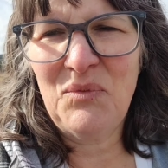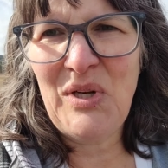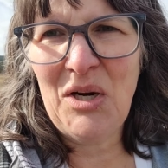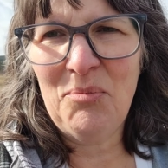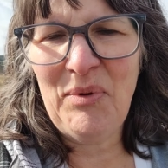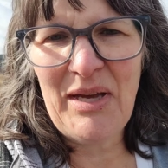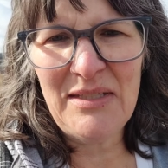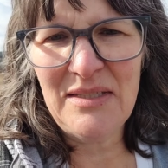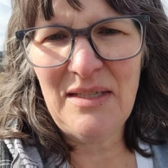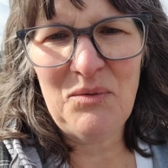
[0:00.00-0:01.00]
We are
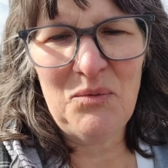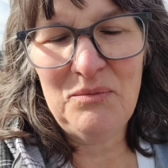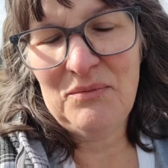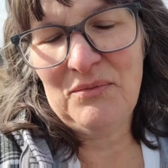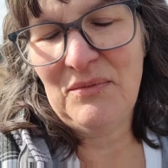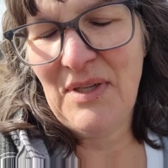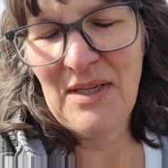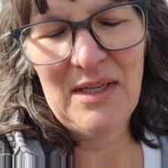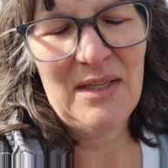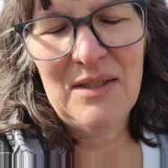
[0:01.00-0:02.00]
blessed and
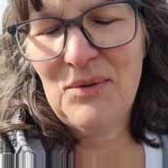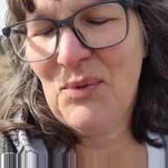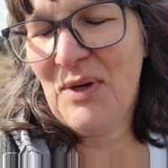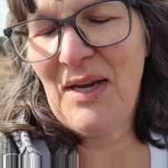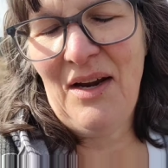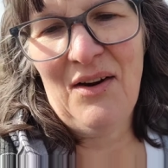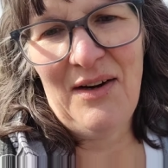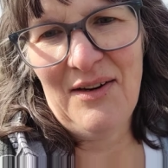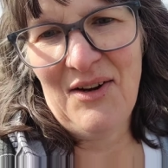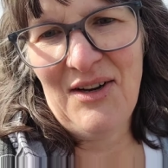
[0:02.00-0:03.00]
we're
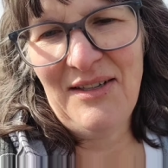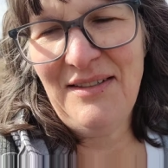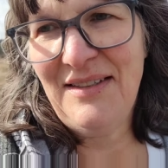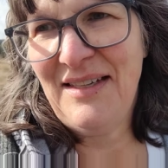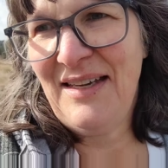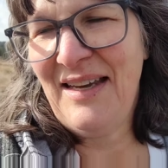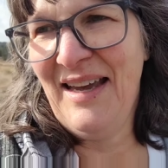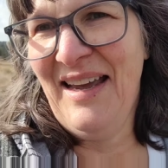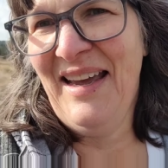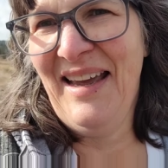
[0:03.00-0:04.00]
carrying on. And